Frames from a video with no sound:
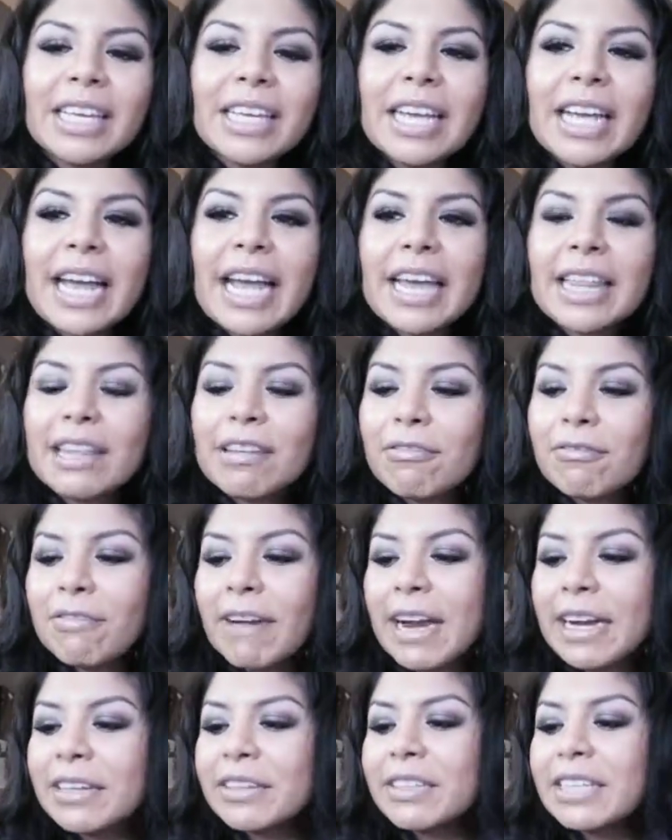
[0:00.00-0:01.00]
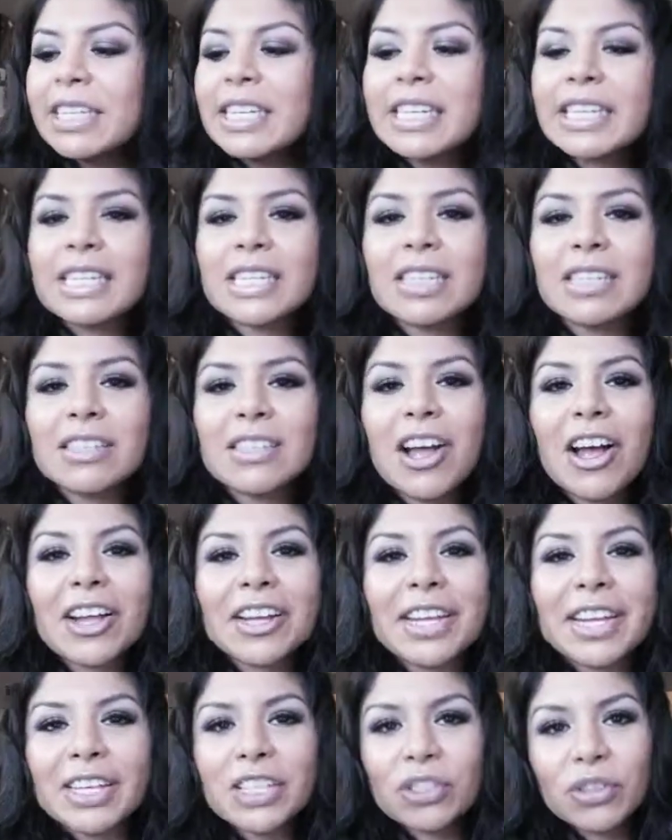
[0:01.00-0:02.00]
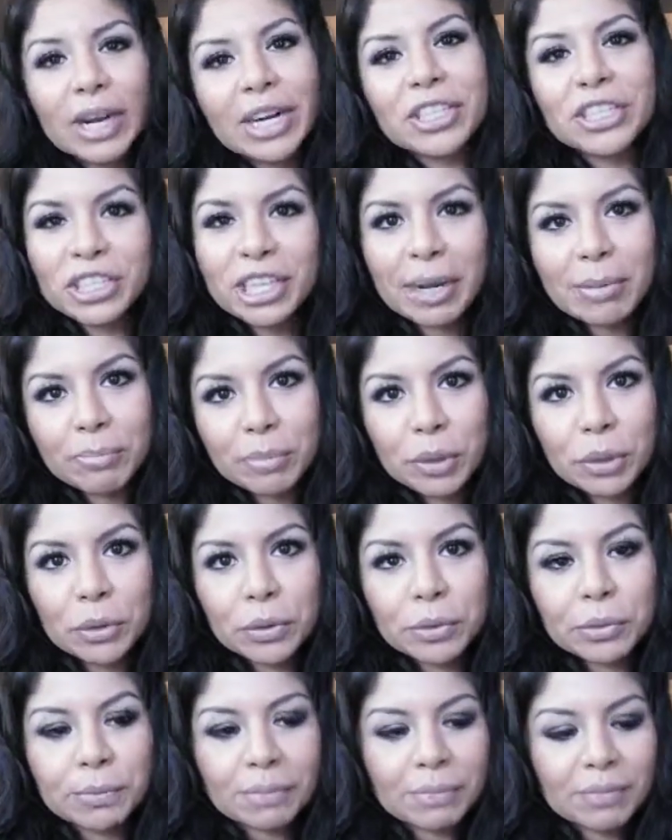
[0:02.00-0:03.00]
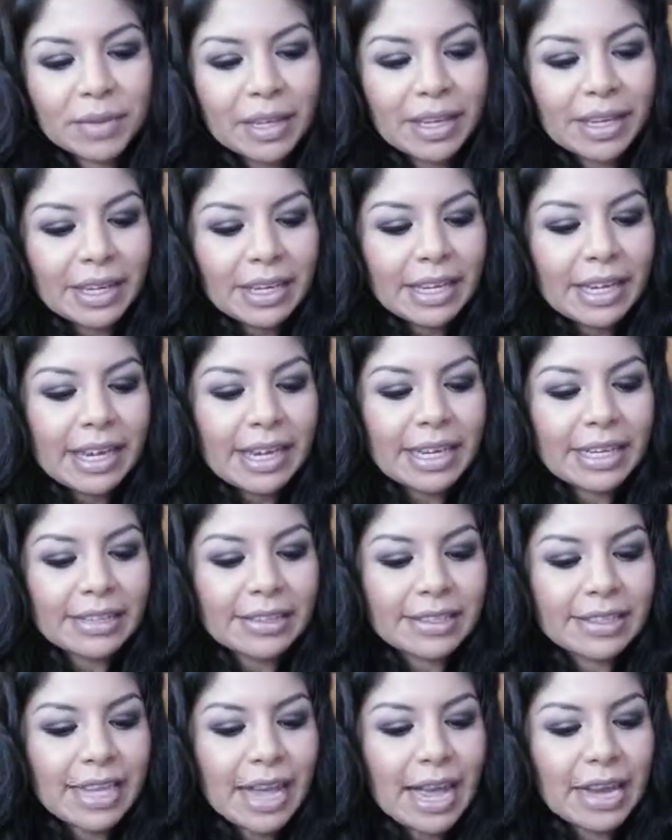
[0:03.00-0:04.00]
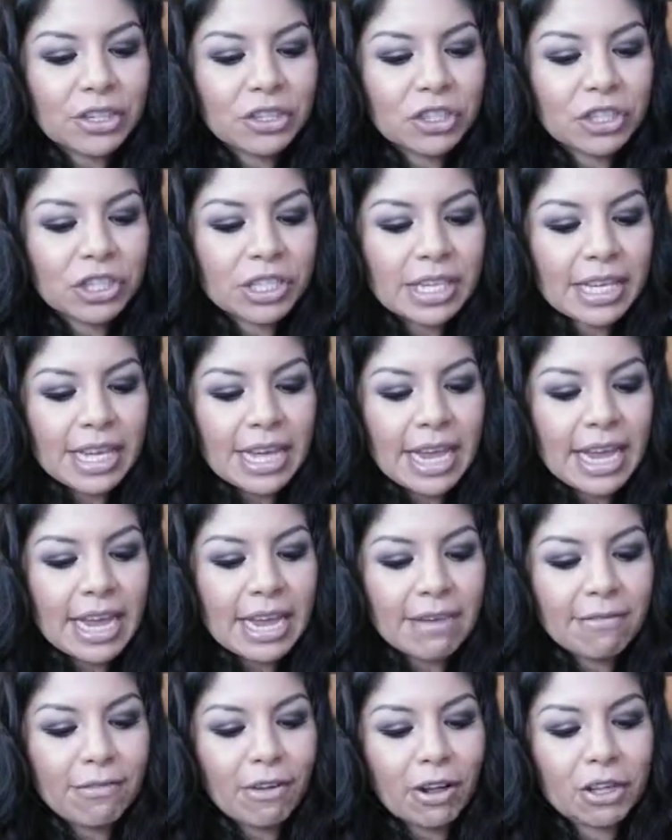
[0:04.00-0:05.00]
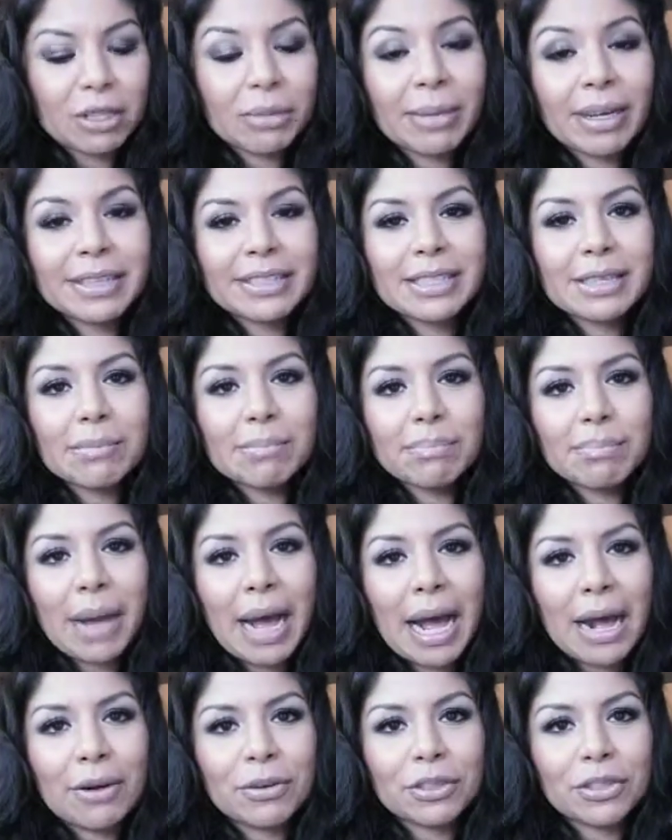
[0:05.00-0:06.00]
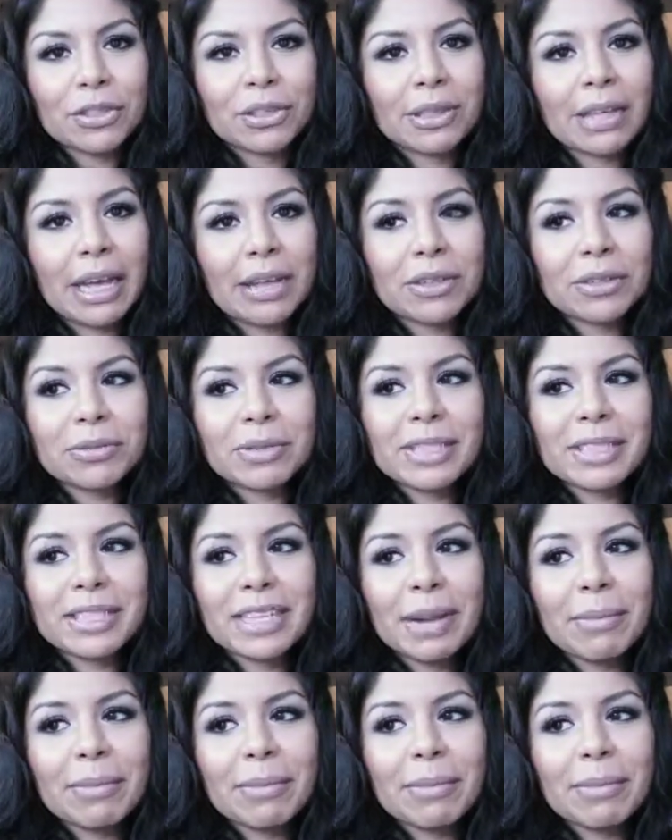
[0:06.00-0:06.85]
then finally, it's not a dry shampoo. It's actually a volumizing powder. Now the reason I'm